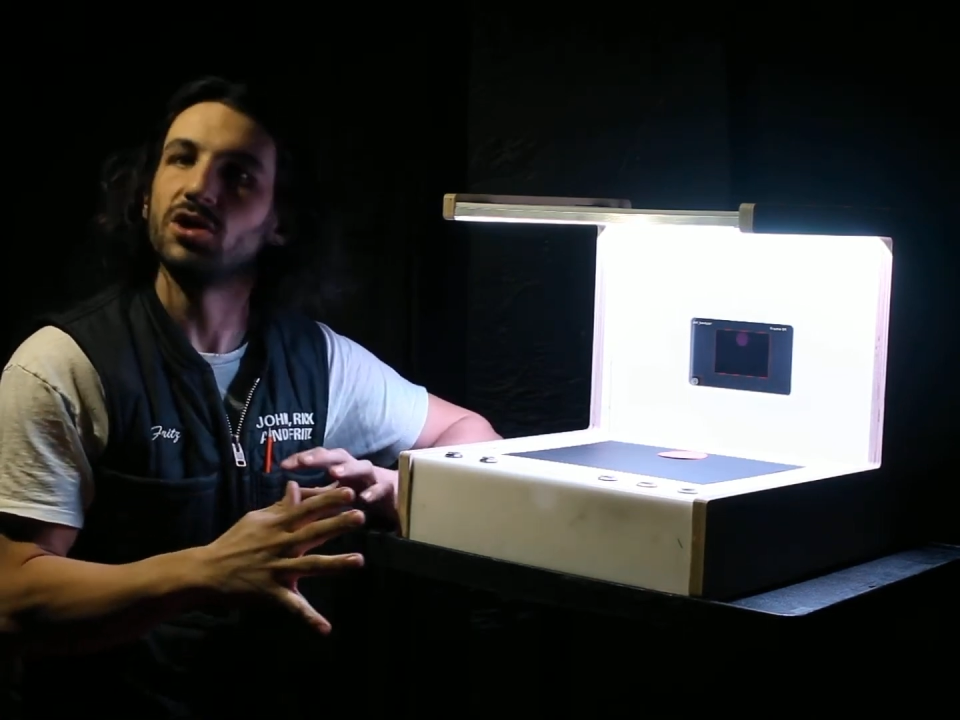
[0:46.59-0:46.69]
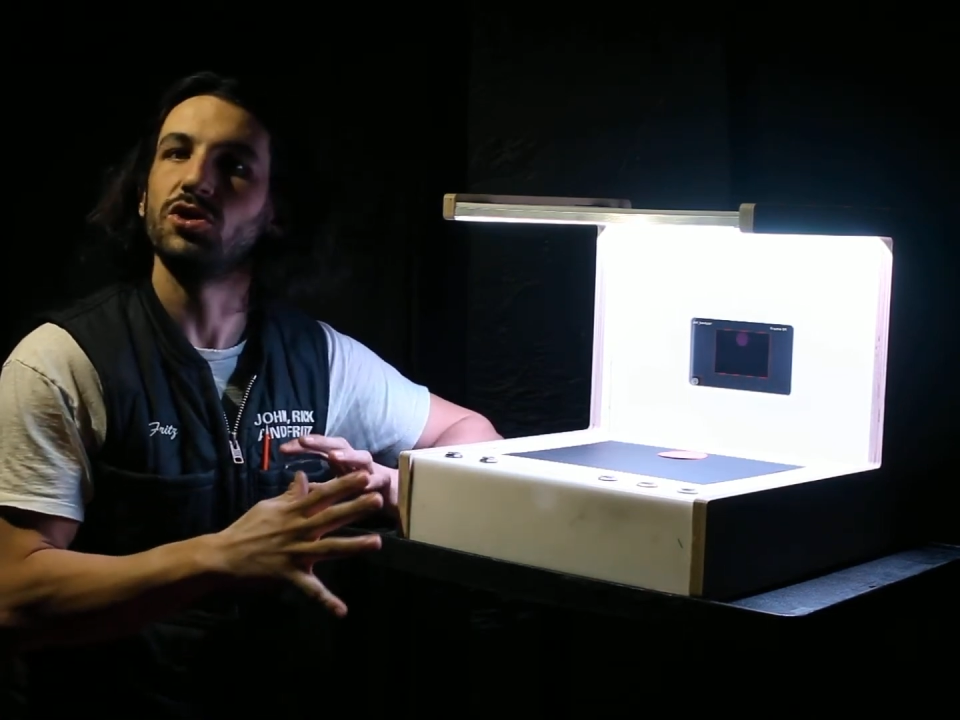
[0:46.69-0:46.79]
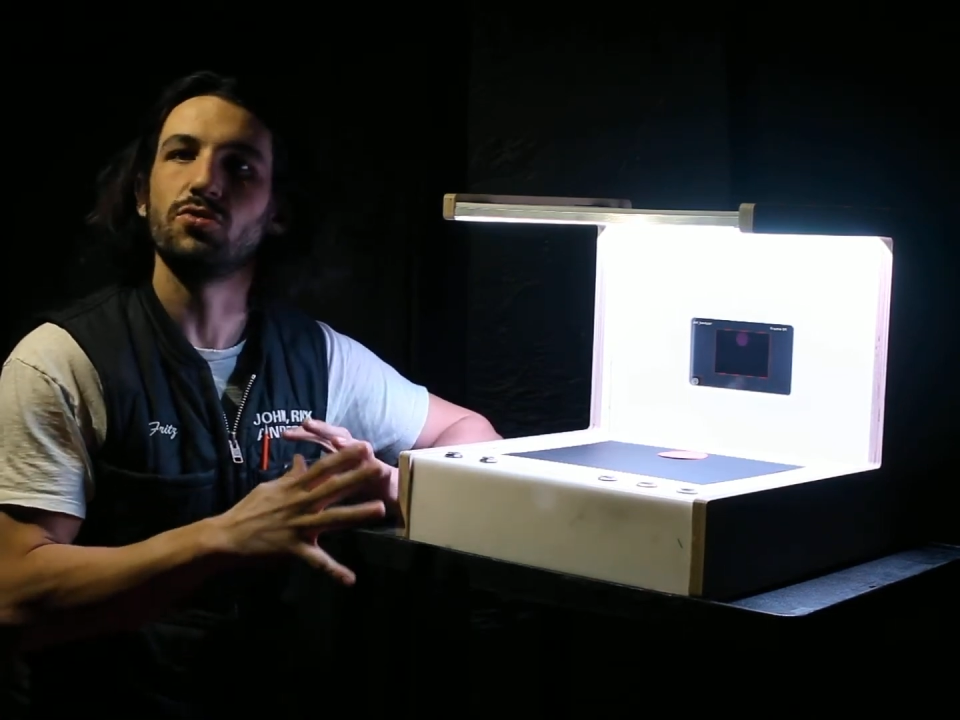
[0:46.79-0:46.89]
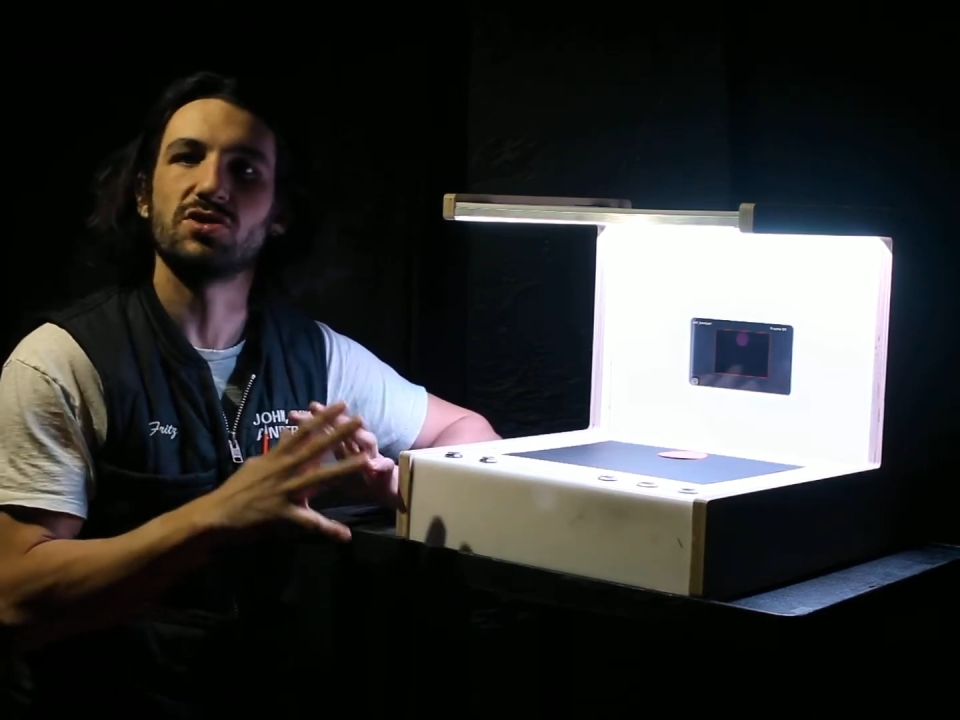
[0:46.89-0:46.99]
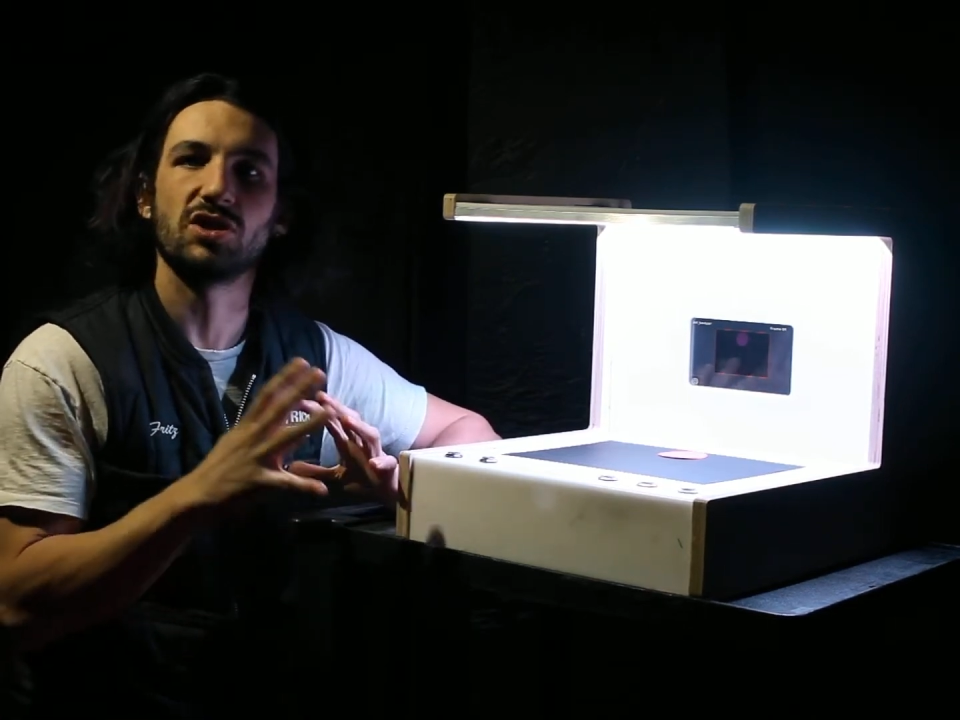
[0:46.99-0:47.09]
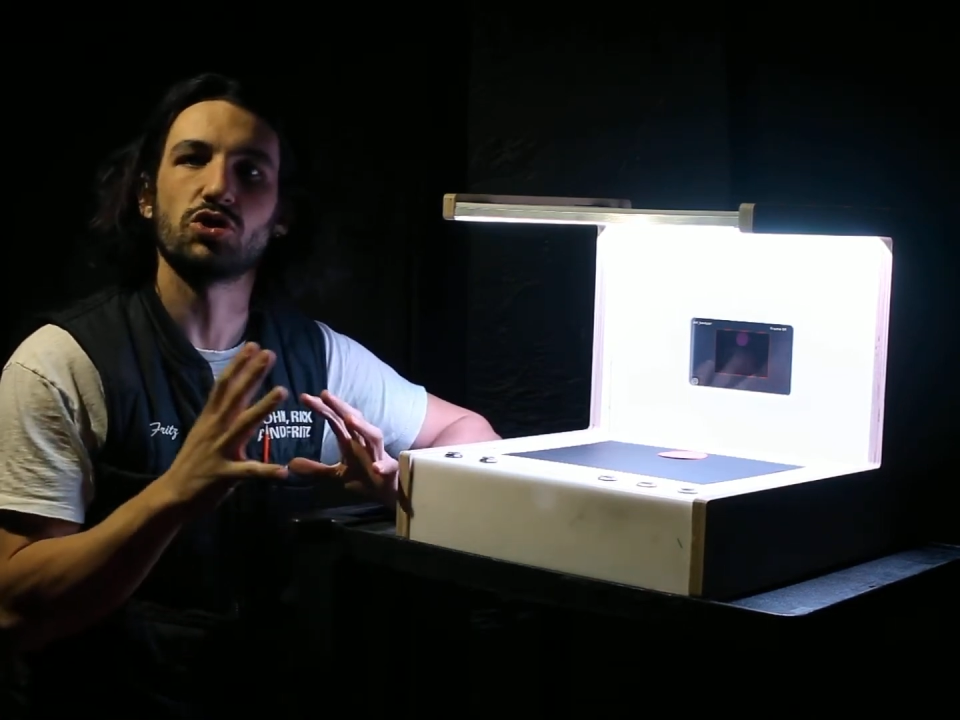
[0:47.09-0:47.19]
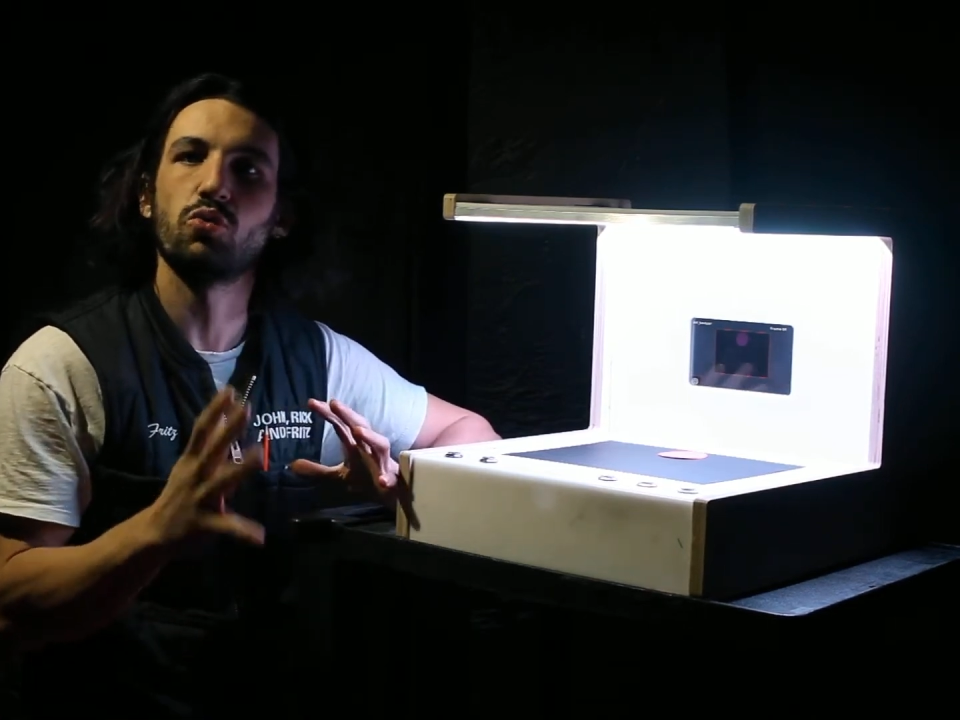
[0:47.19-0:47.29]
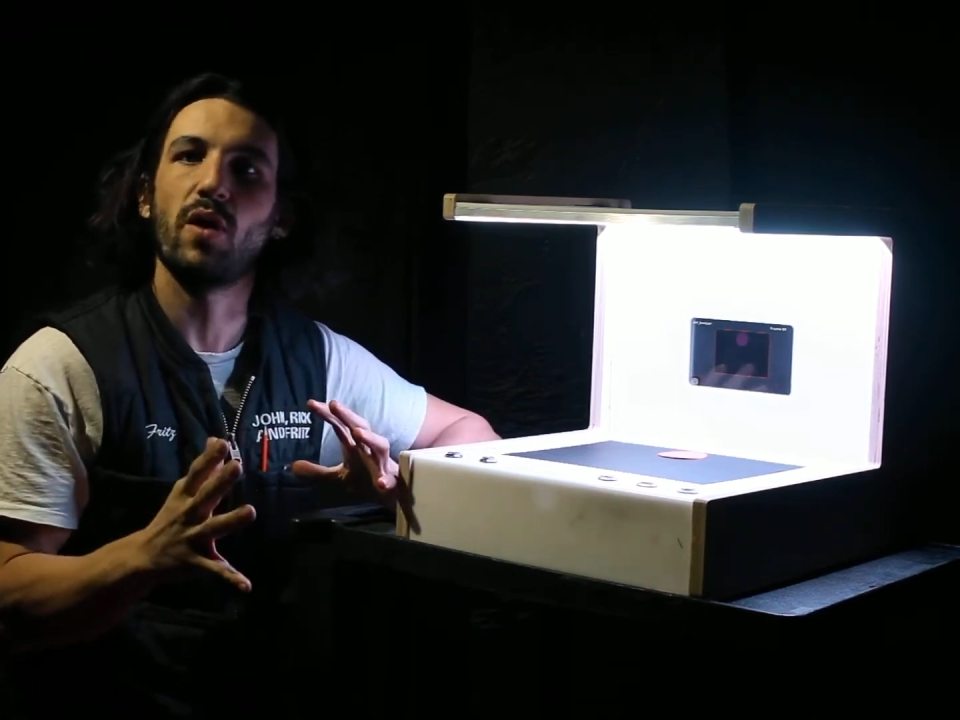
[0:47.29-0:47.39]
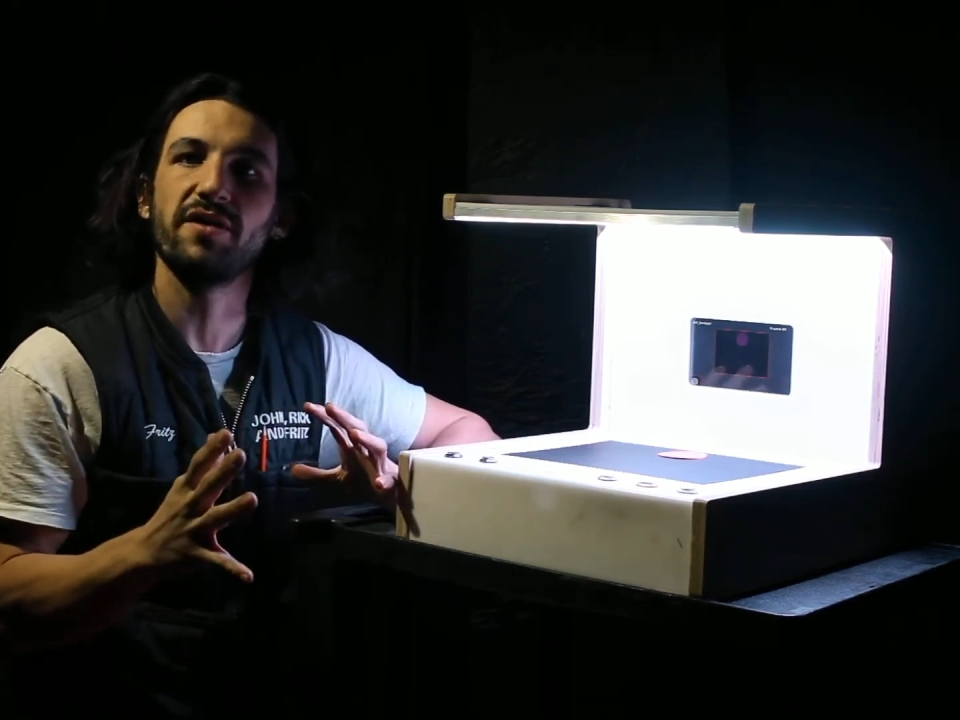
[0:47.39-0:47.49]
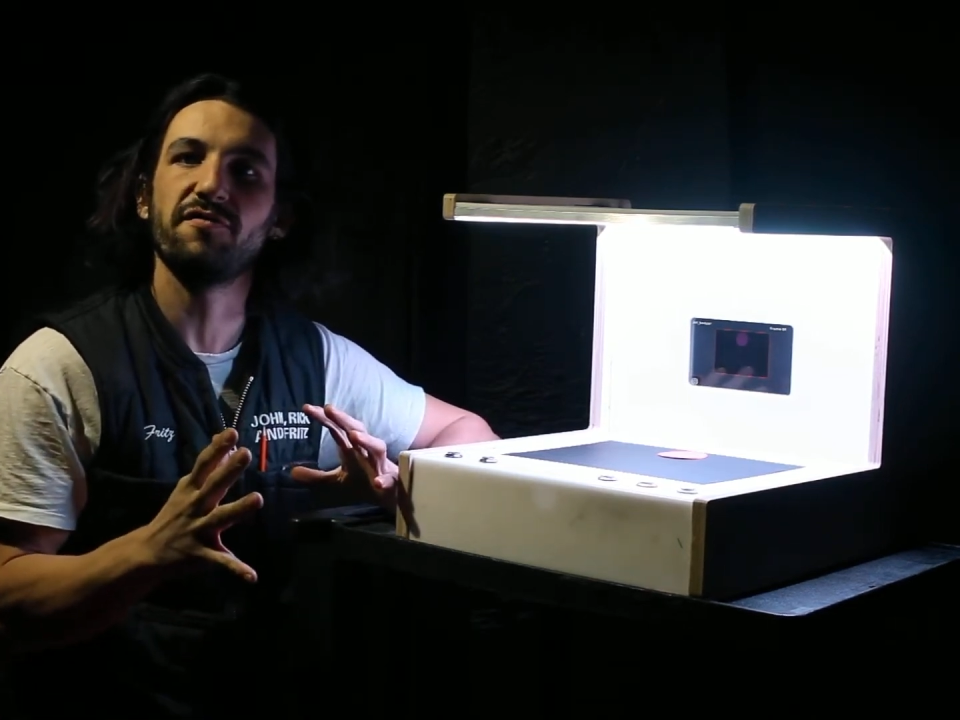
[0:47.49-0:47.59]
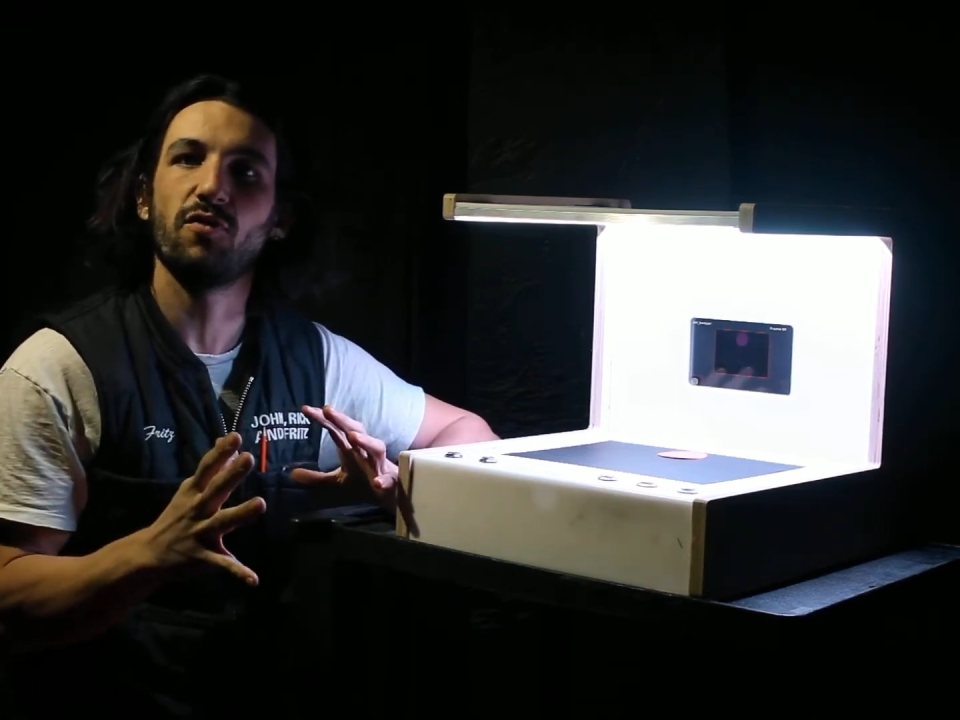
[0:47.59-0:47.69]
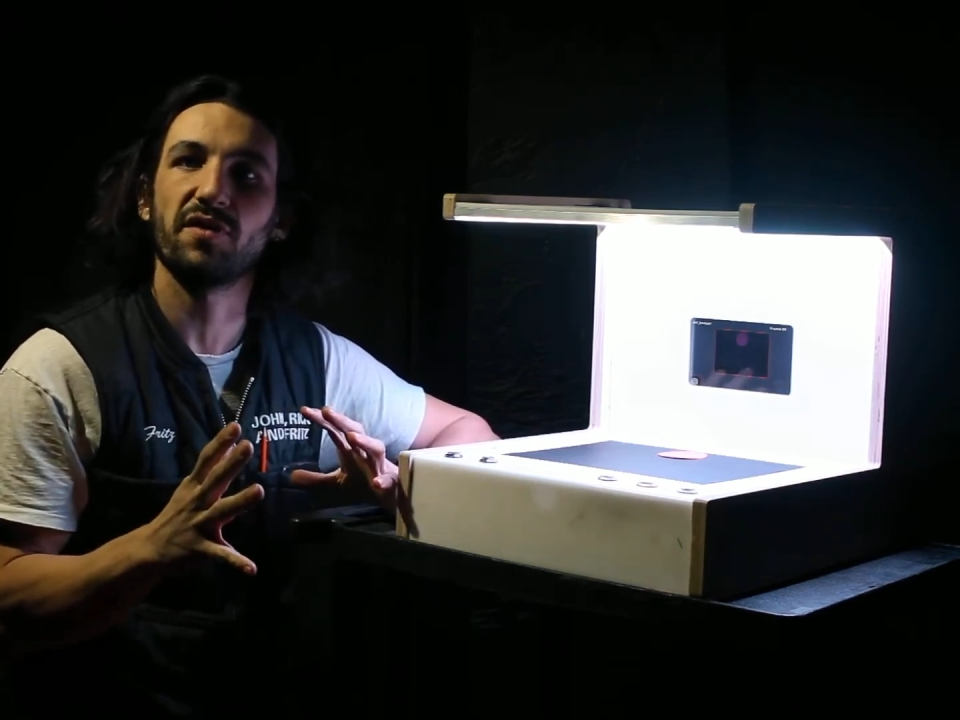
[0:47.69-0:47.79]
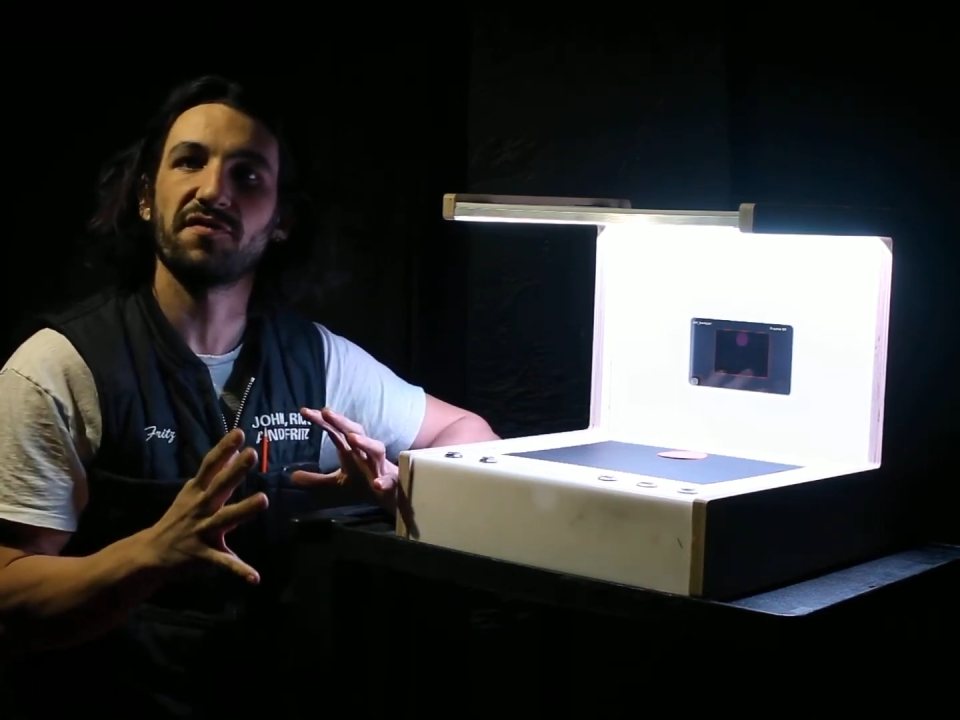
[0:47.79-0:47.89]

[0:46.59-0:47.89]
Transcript: using 24